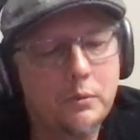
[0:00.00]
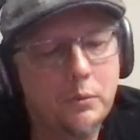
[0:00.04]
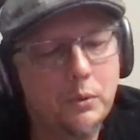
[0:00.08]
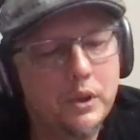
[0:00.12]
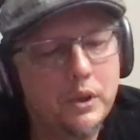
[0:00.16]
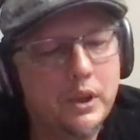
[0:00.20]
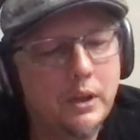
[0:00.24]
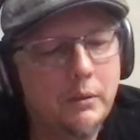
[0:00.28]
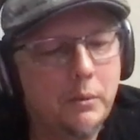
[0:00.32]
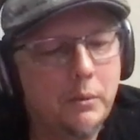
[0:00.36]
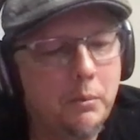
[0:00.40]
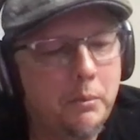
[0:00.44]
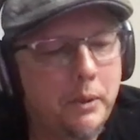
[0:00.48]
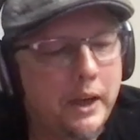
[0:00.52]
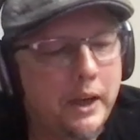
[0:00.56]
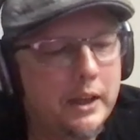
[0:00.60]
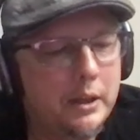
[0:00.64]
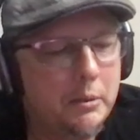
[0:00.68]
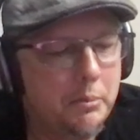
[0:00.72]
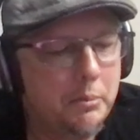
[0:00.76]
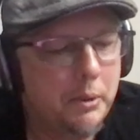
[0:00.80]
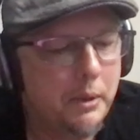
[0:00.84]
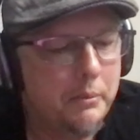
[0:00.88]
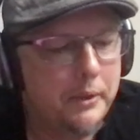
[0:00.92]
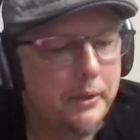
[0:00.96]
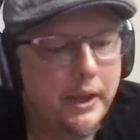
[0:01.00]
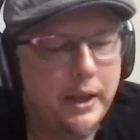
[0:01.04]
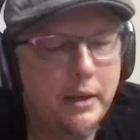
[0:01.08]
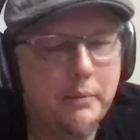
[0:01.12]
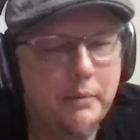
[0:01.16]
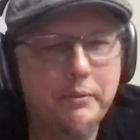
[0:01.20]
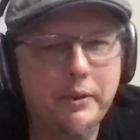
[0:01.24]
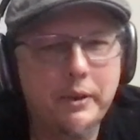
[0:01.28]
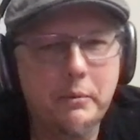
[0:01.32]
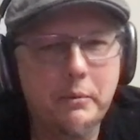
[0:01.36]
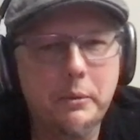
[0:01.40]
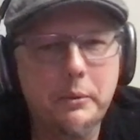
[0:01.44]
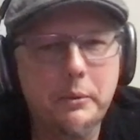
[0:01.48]
we're coming back to Birmingham
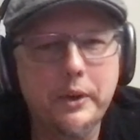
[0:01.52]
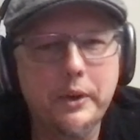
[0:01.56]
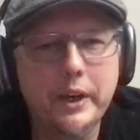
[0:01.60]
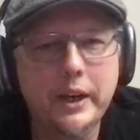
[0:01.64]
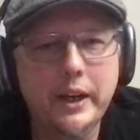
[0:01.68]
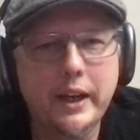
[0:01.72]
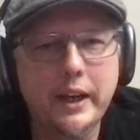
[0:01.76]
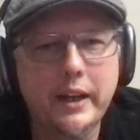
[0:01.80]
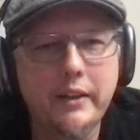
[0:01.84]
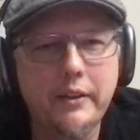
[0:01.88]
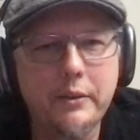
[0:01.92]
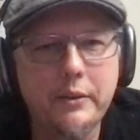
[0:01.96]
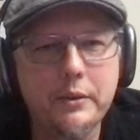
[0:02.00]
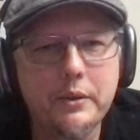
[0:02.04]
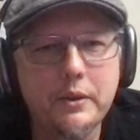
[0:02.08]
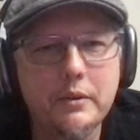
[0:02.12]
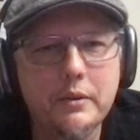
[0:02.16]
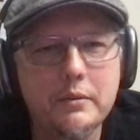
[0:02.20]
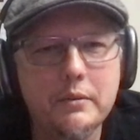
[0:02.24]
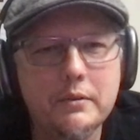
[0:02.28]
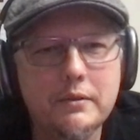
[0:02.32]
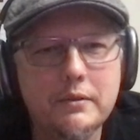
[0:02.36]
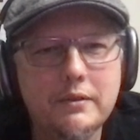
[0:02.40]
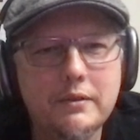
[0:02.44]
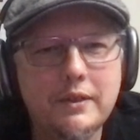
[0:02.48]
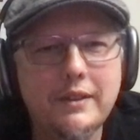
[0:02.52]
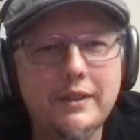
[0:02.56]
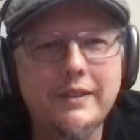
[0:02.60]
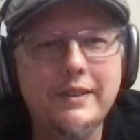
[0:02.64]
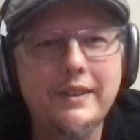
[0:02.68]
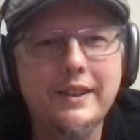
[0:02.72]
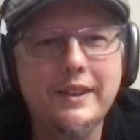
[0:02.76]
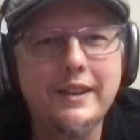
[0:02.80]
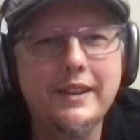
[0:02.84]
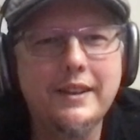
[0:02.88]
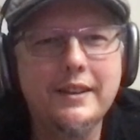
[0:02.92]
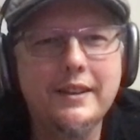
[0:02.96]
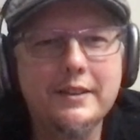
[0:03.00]
February 8th. So
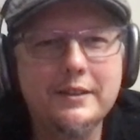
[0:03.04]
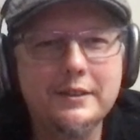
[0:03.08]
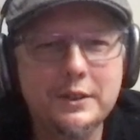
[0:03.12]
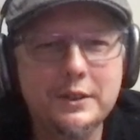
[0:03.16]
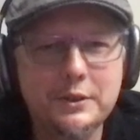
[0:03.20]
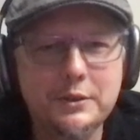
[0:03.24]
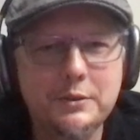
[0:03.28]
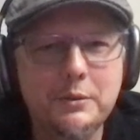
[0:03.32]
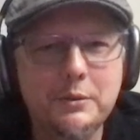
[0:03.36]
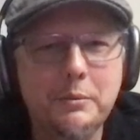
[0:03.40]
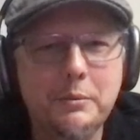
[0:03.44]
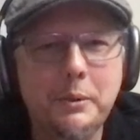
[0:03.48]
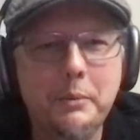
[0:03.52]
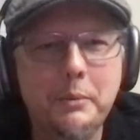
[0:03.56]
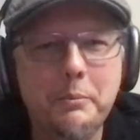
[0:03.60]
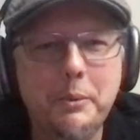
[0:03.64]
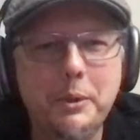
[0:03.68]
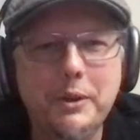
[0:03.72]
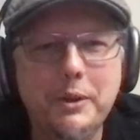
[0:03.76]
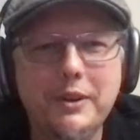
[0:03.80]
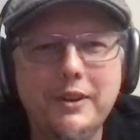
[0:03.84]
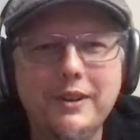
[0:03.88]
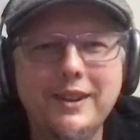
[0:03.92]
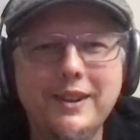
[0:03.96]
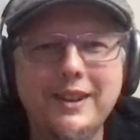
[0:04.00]
just remember.